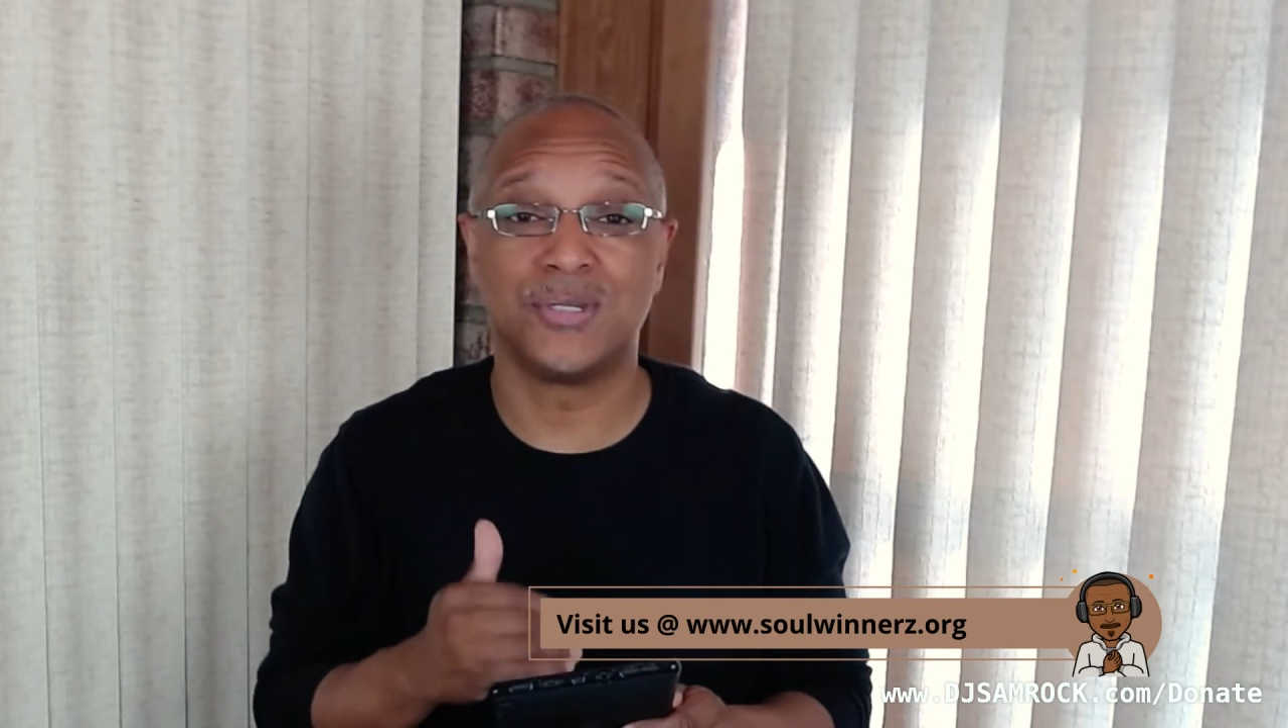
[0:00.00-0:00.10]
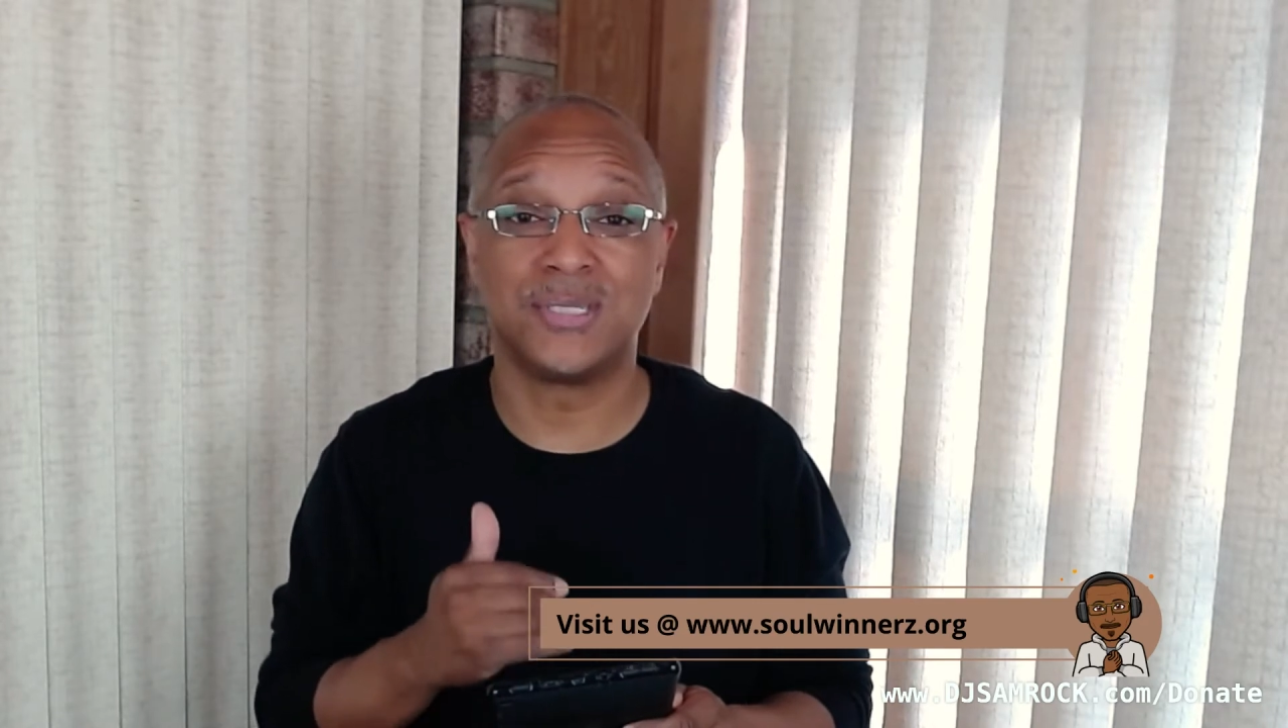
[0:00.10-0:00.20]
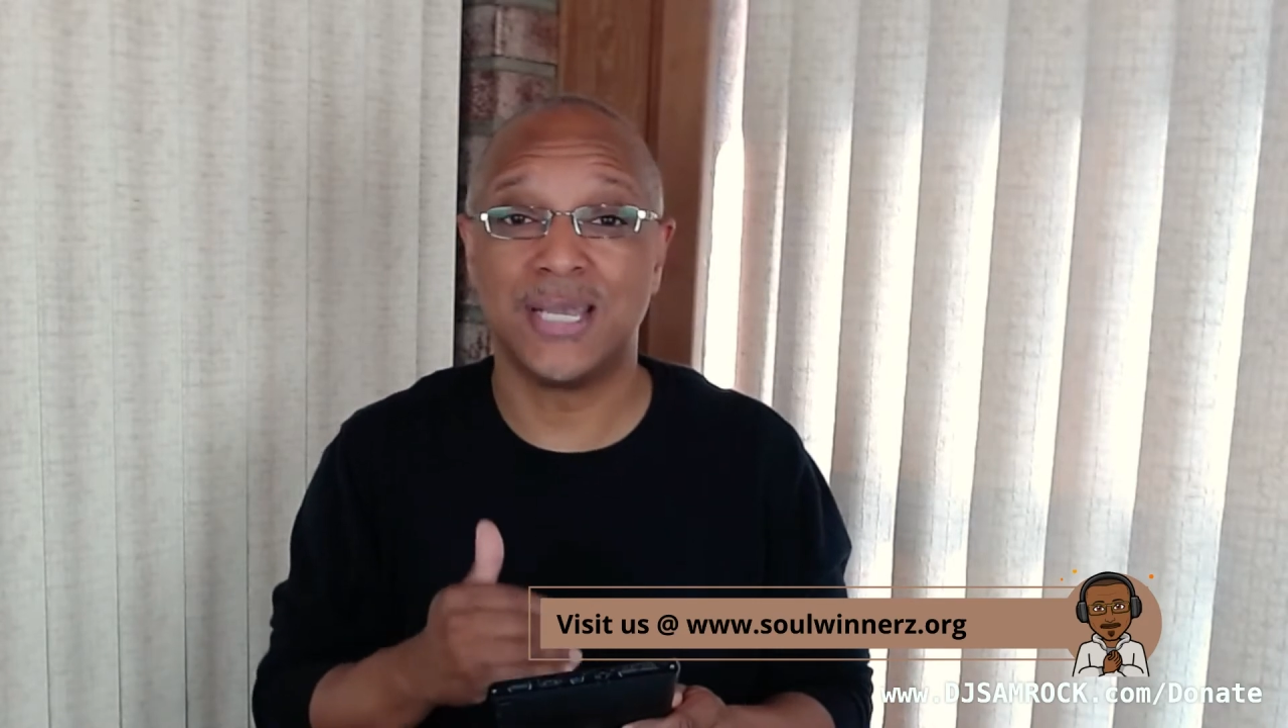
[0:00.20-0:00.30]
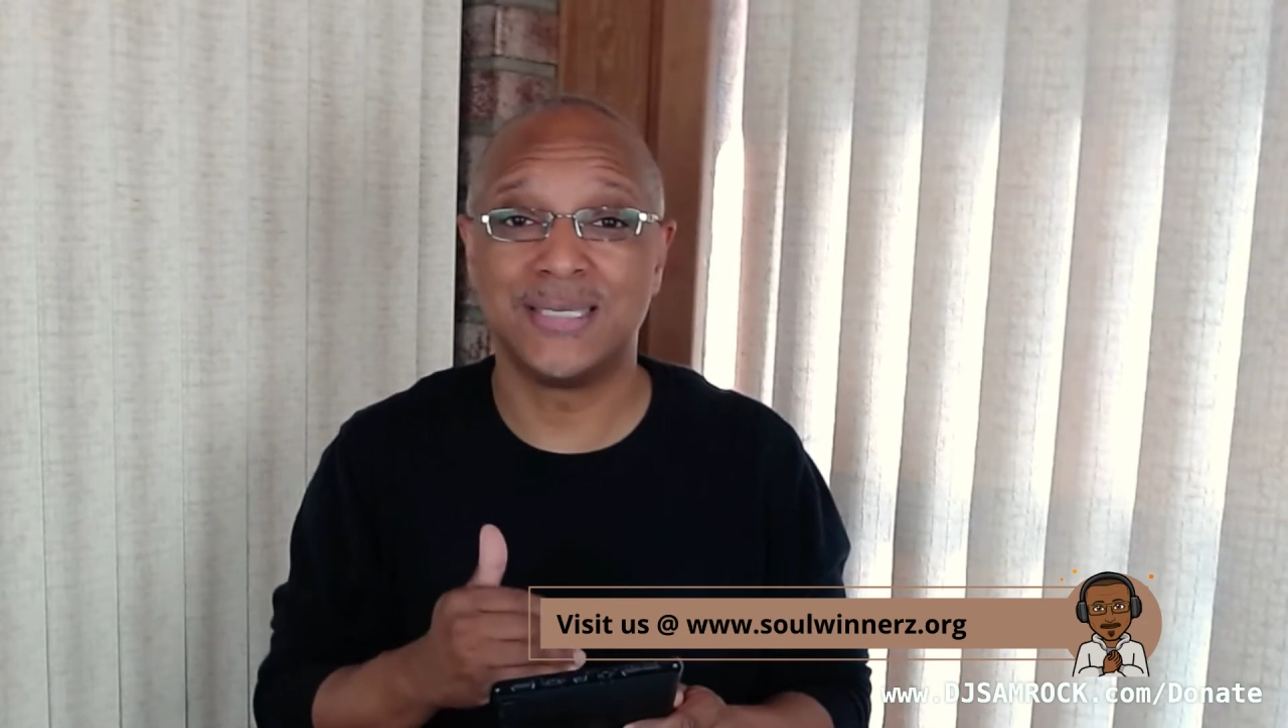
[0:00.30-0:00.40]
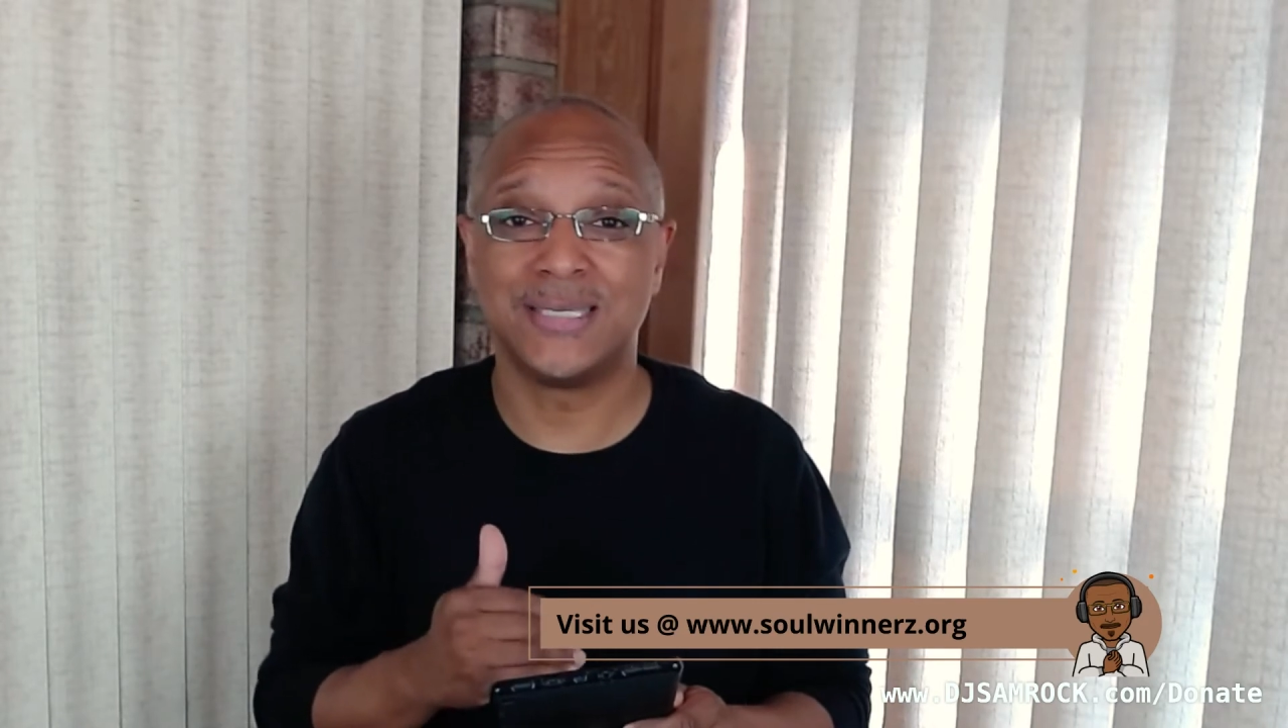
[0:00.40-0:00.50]

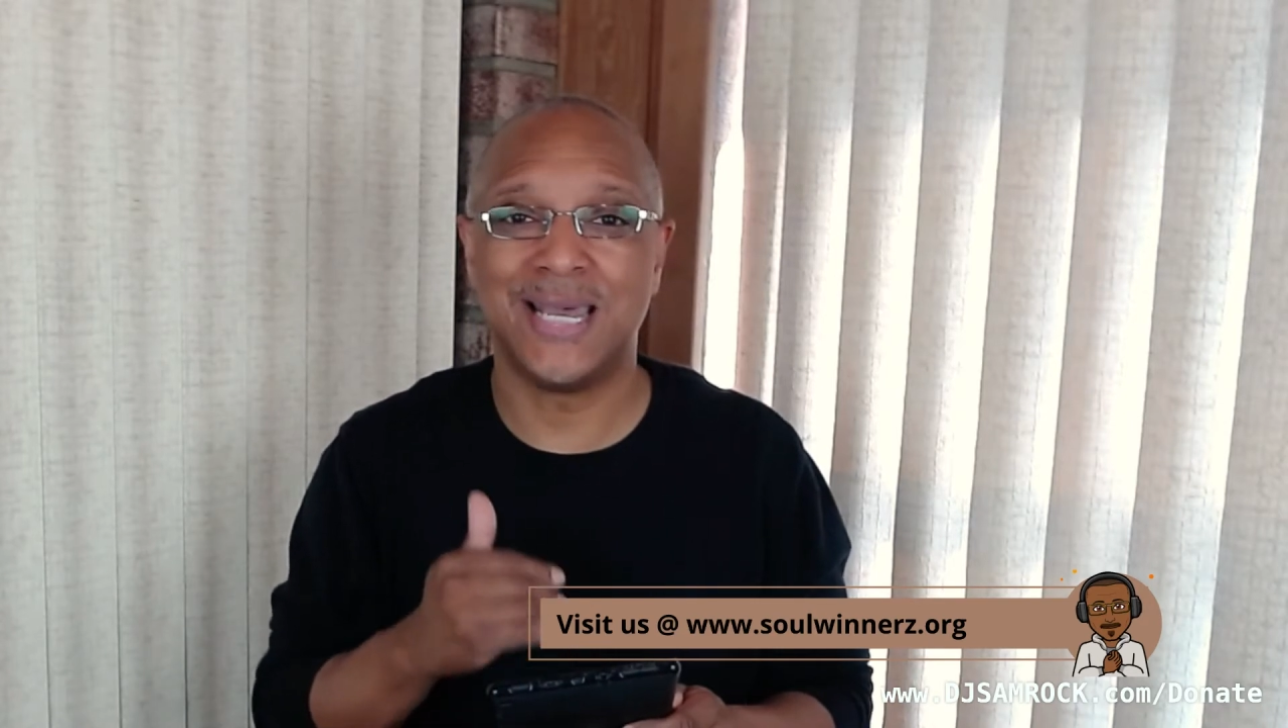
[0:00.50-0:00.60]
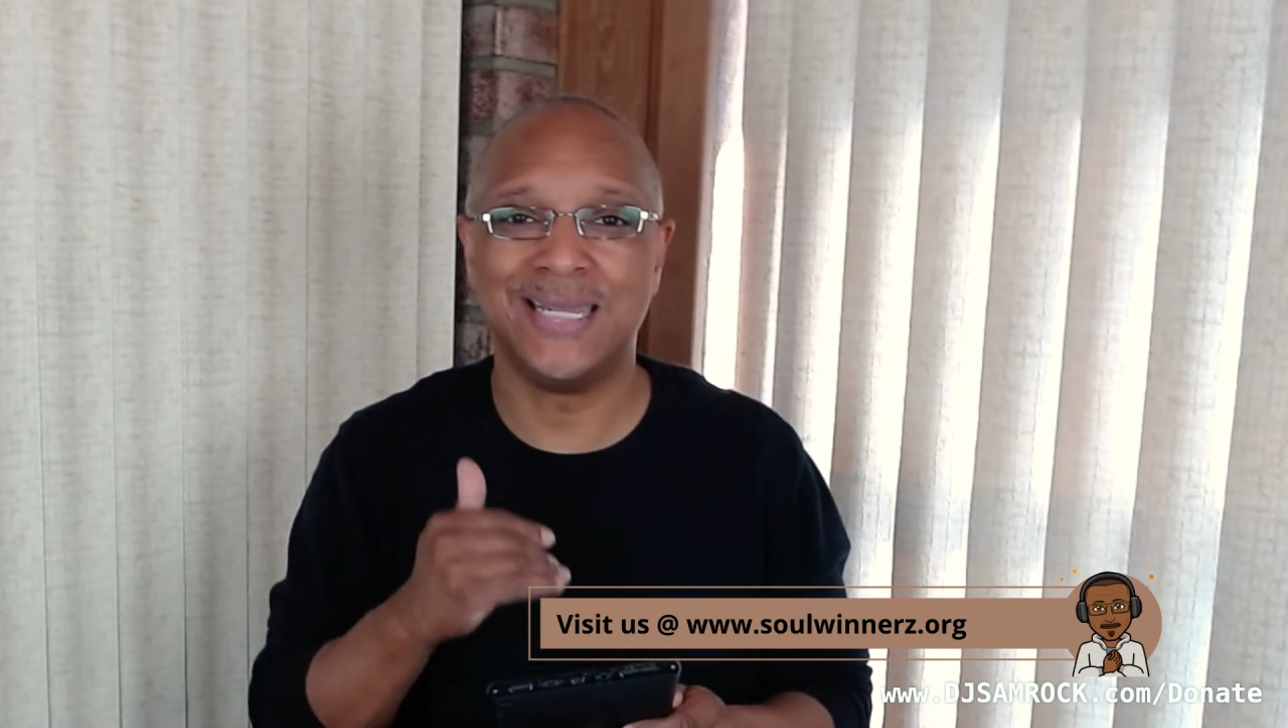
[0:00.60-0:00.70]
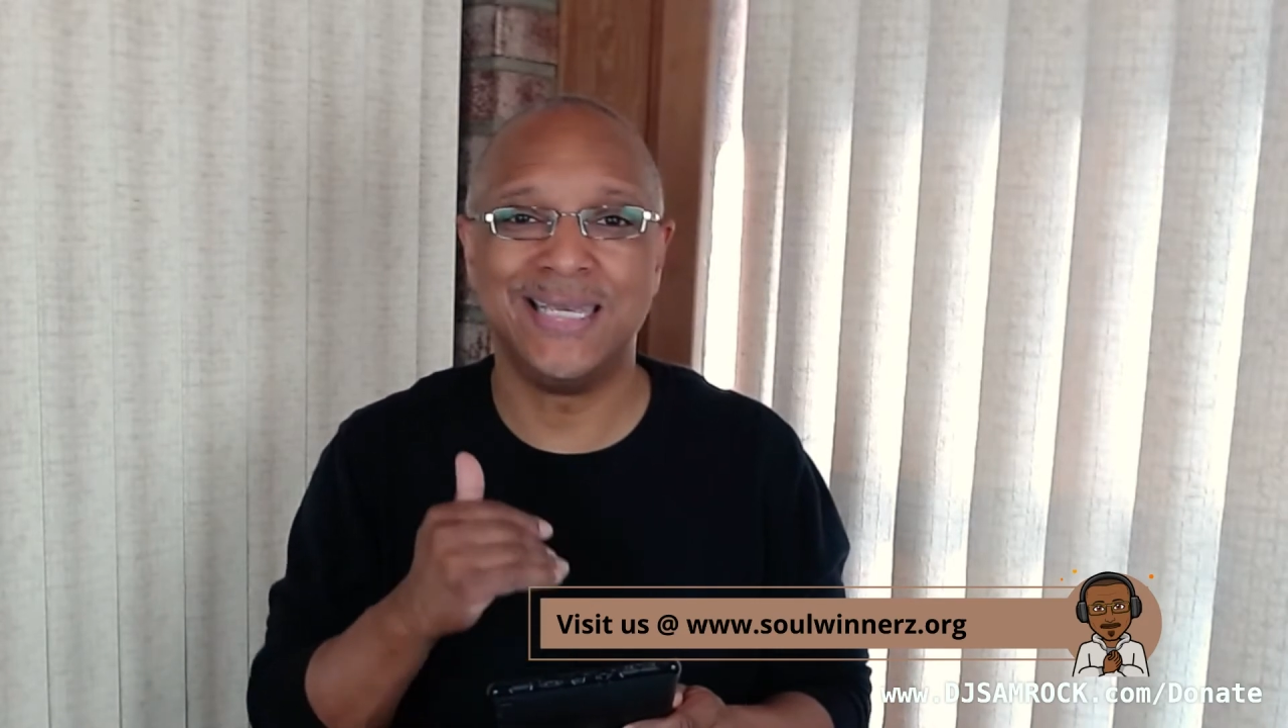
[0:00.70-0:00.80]
says that